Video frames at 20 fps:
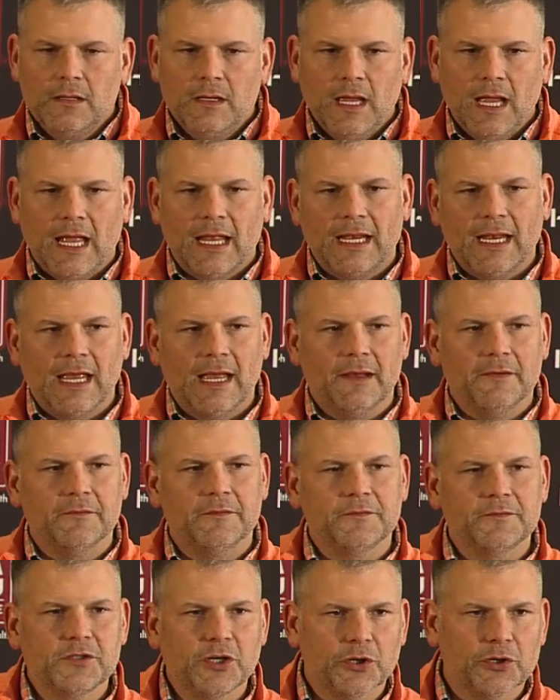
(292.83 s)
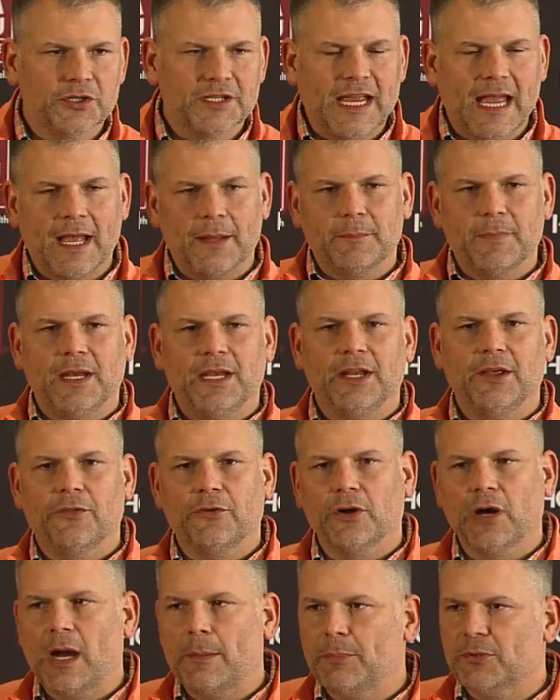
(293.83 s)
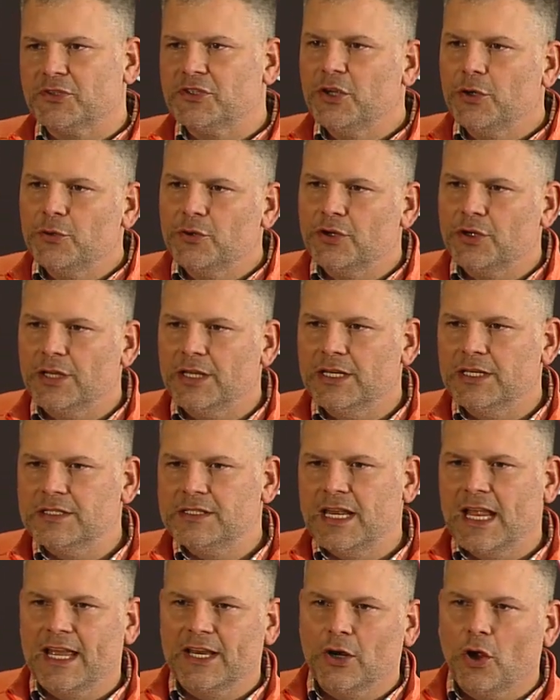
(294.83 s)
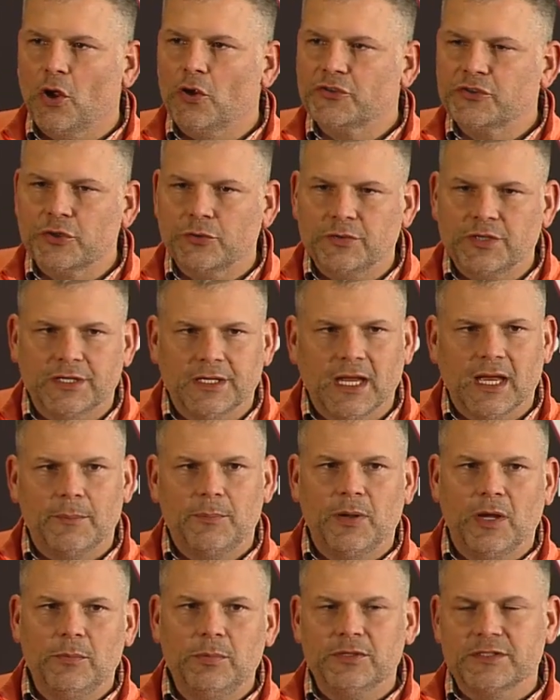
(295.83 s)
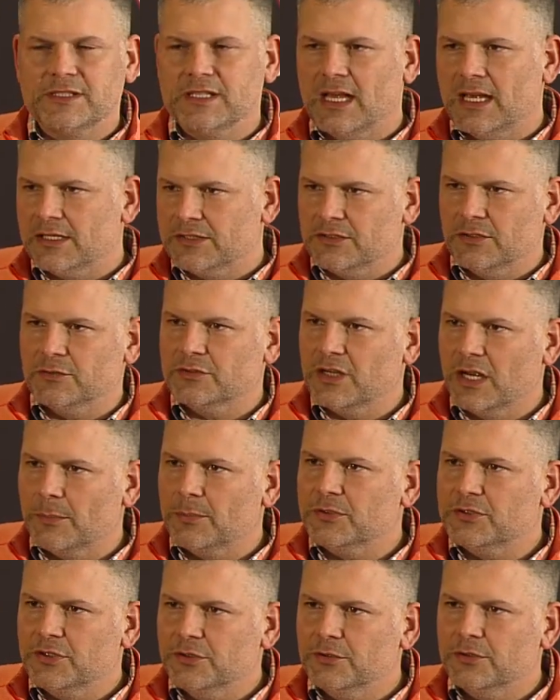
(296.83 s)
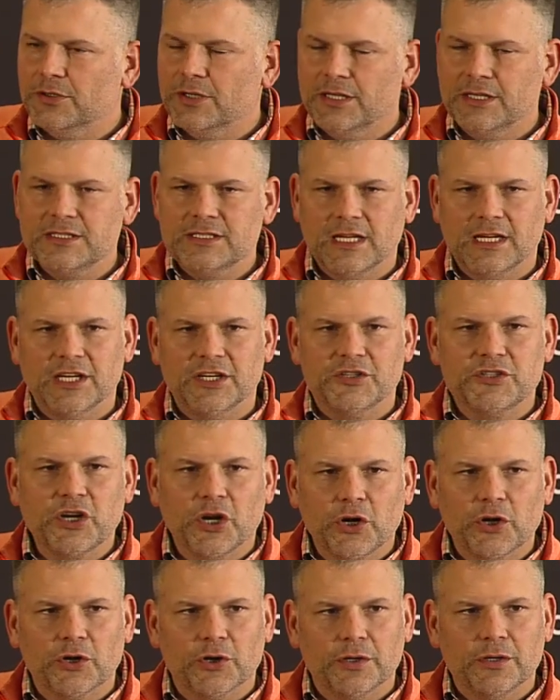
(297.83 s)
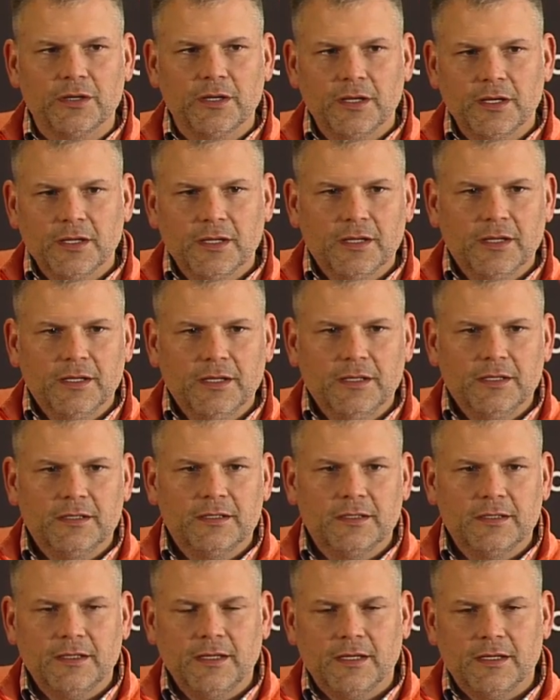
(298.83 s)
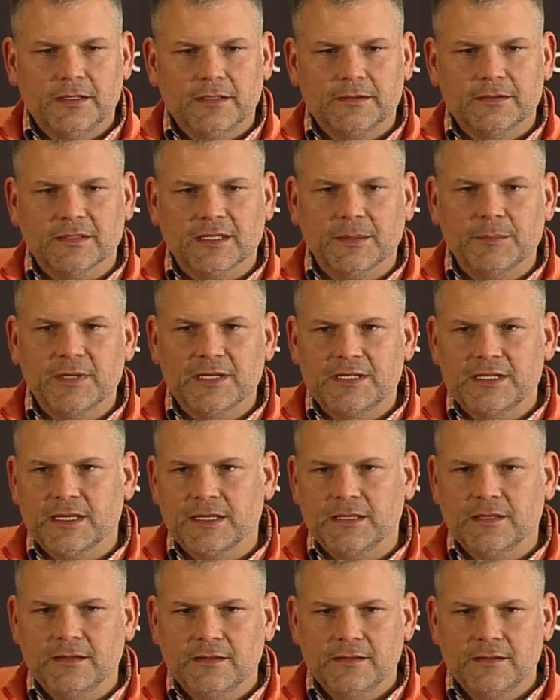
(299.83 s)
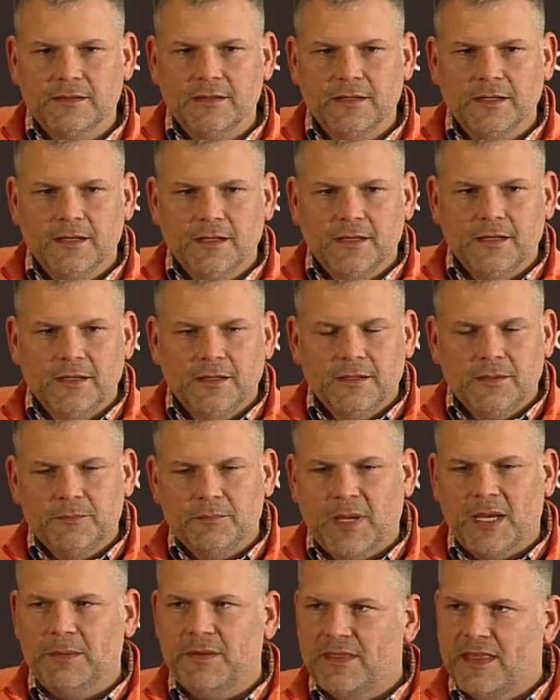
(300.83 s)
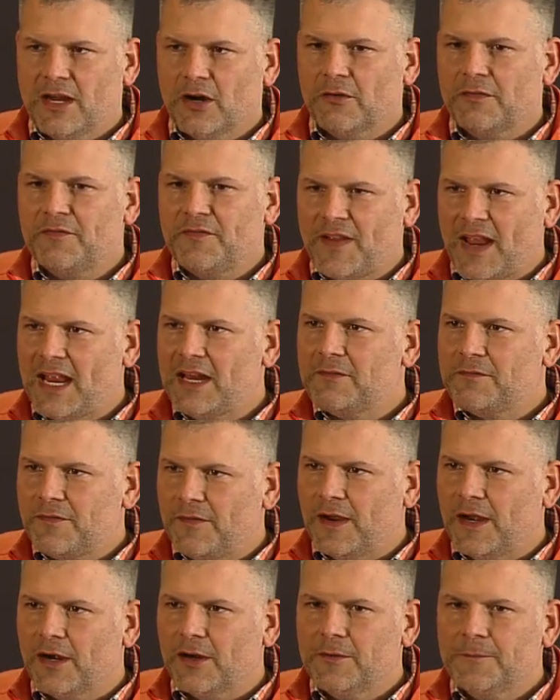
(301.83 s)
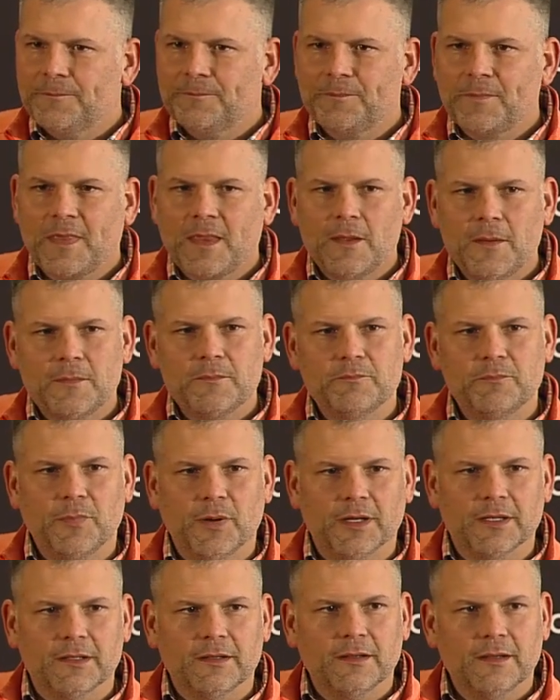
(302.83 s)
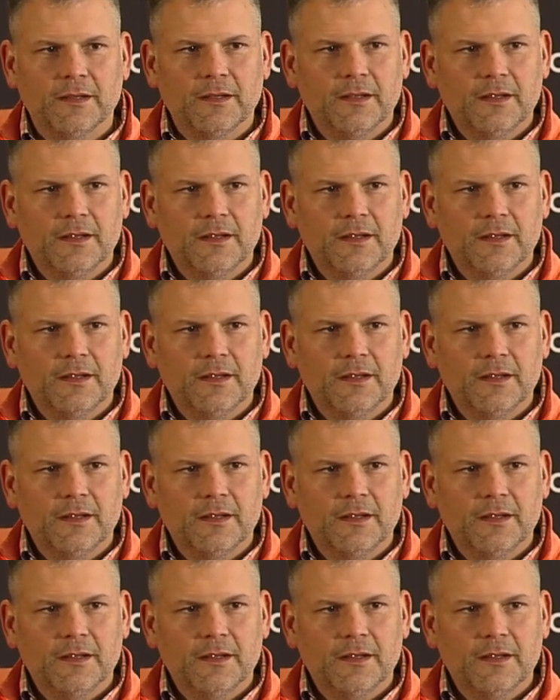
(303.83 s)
and have turned down many other opportunities and also did not publicize those opportunities. And in turn, limited maybe their fanfare, but